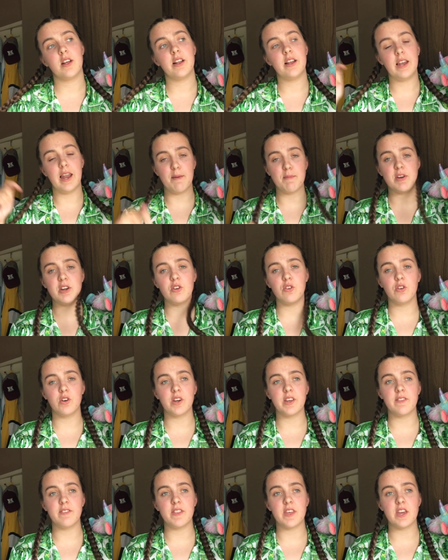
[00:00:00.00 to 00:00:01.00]
Let me know
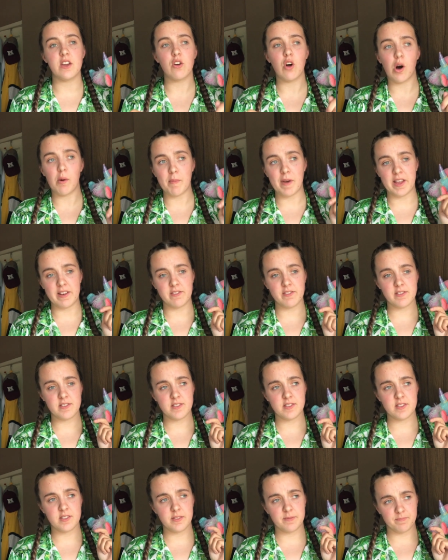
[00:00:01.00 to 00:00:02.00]
in the
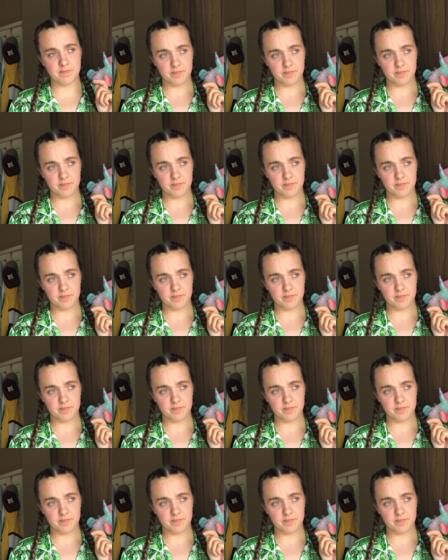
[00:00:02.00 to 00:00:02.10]
comments